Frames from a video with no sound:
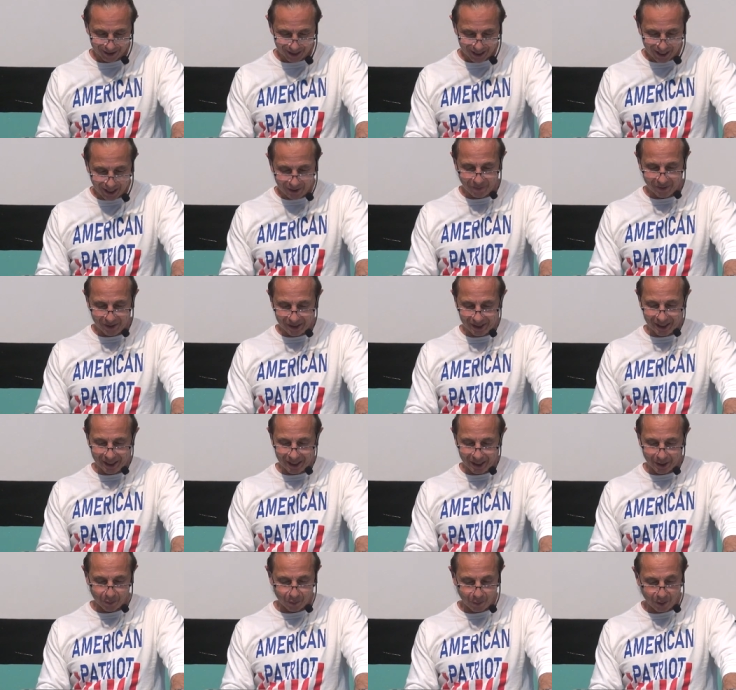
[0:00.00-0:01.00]
If
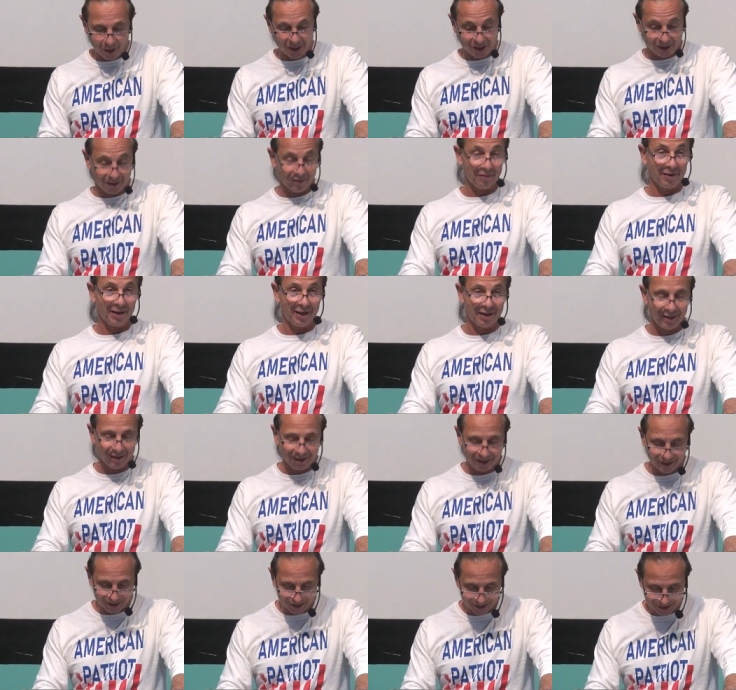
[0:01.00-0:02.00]
indeed it was in vain.
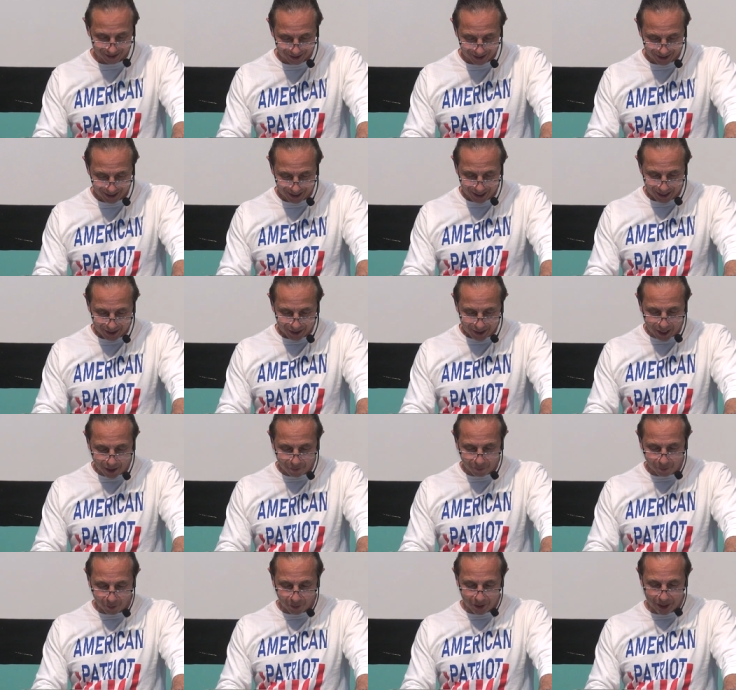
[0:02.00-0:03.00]

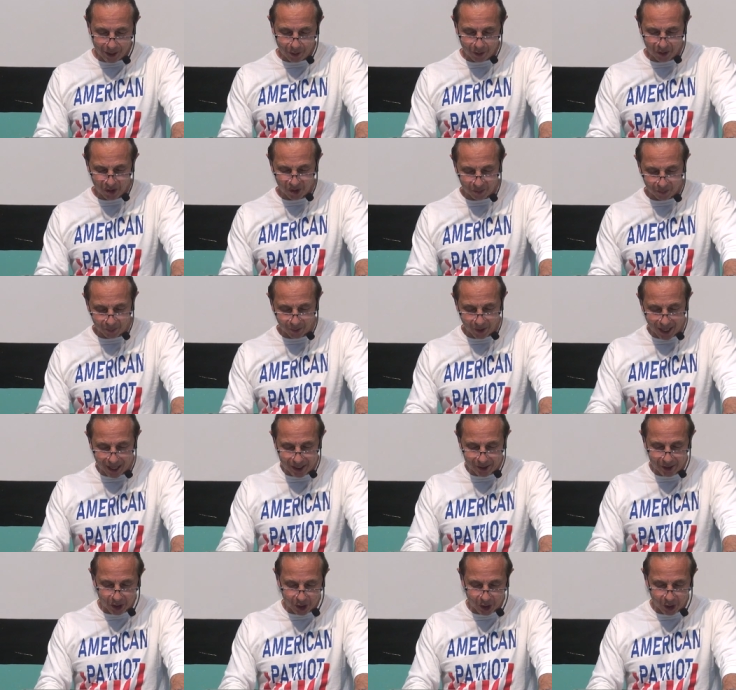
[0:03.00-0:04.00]
Therefore, he who
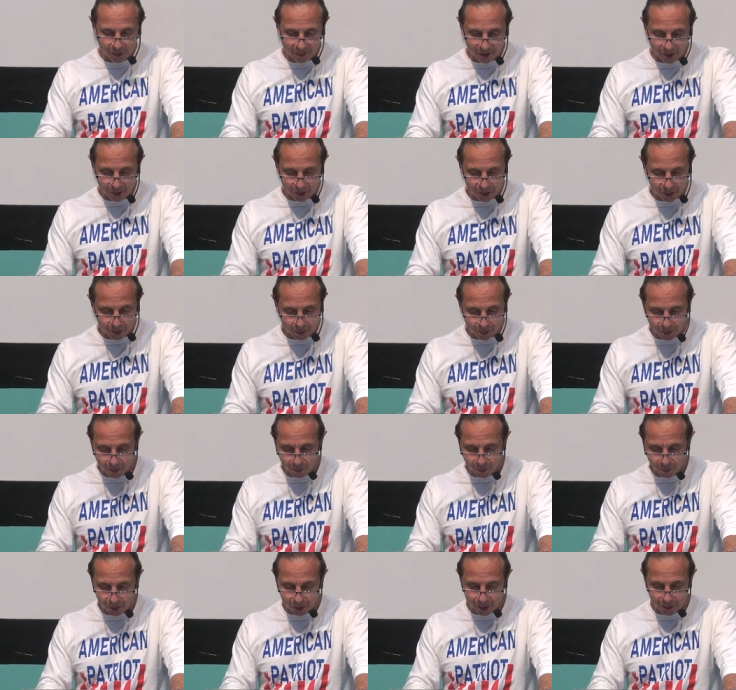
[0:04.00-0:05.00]
supplies the Spirit to you and
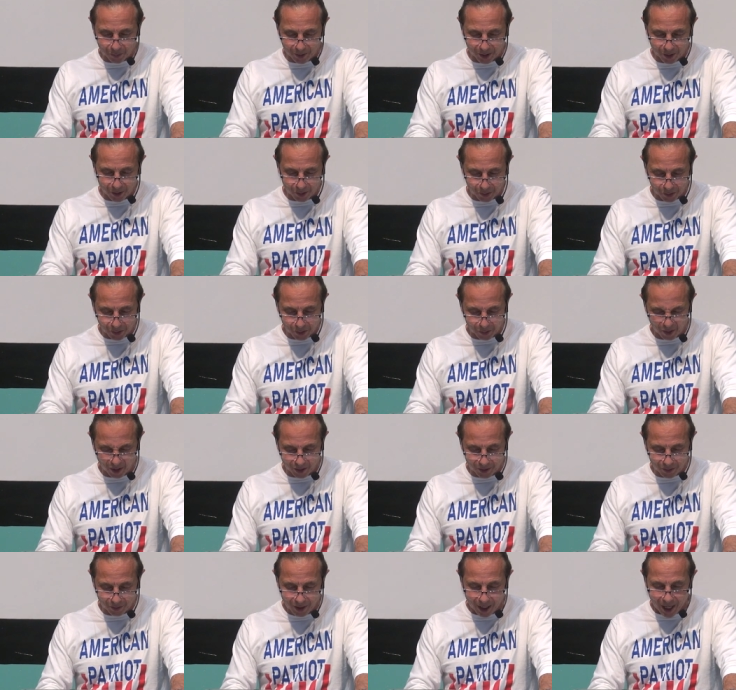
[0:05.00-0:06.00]
works miracles among
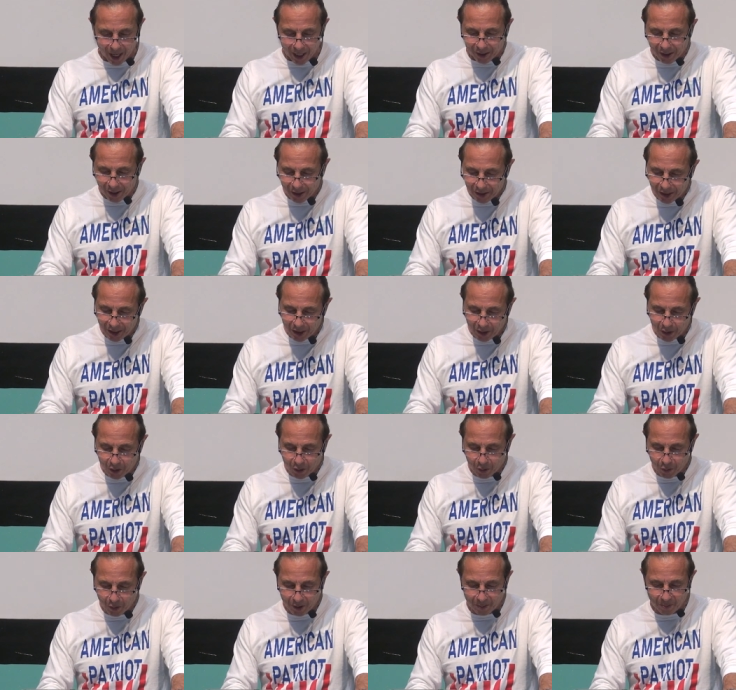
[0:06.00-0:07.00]
you, does he
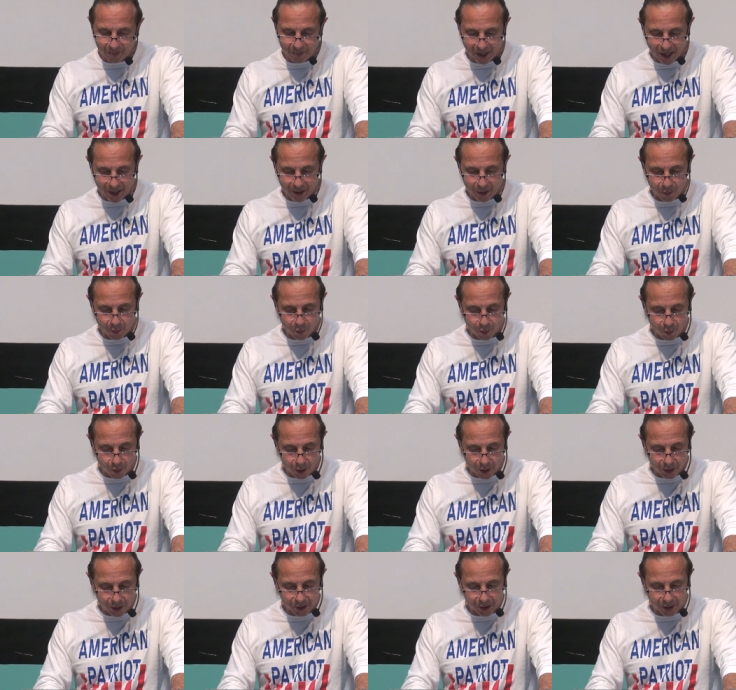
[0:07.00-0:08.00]
do it by the
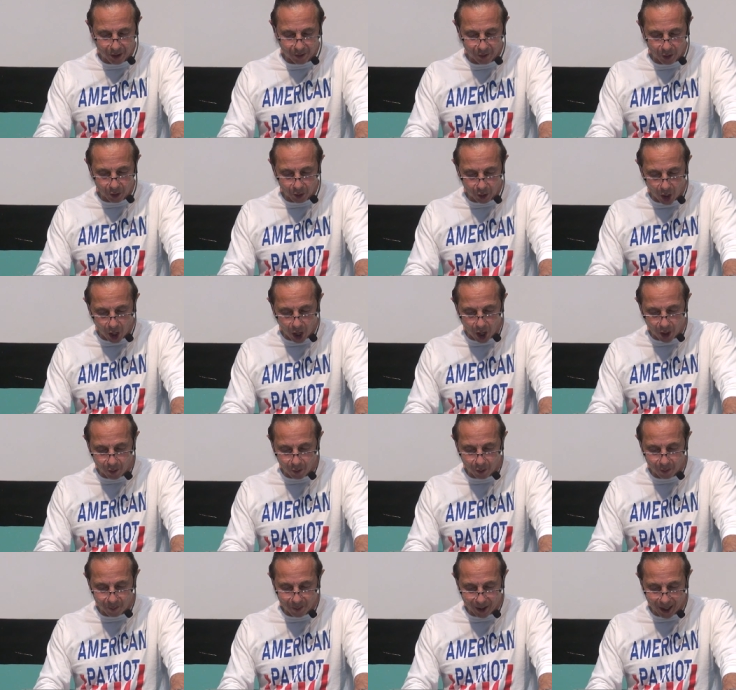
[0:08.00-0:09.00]
works of the law
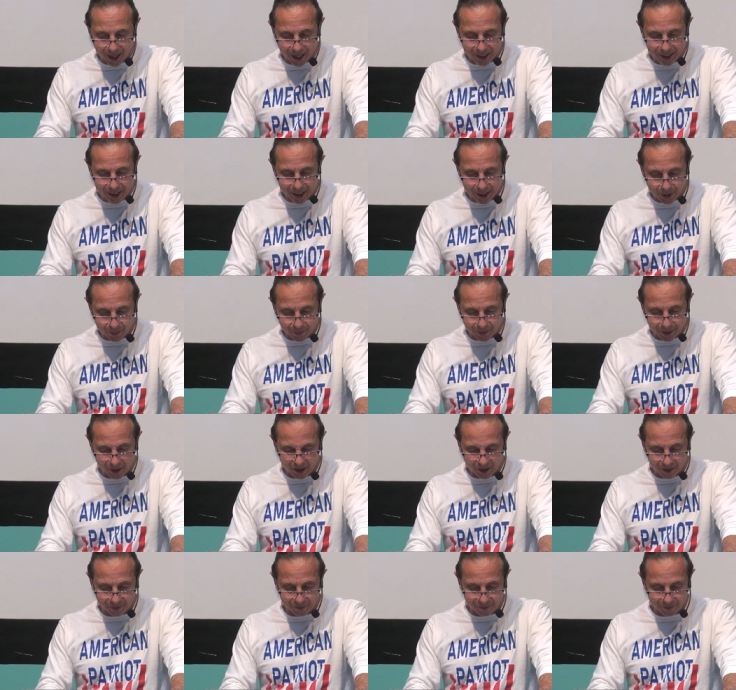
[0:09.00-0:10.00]
or by hearing
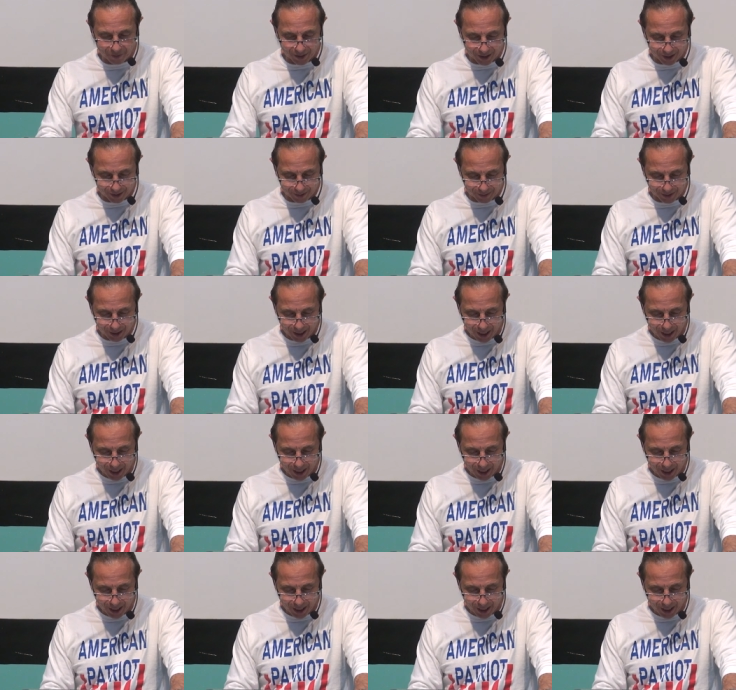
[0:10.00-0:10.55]
of faith?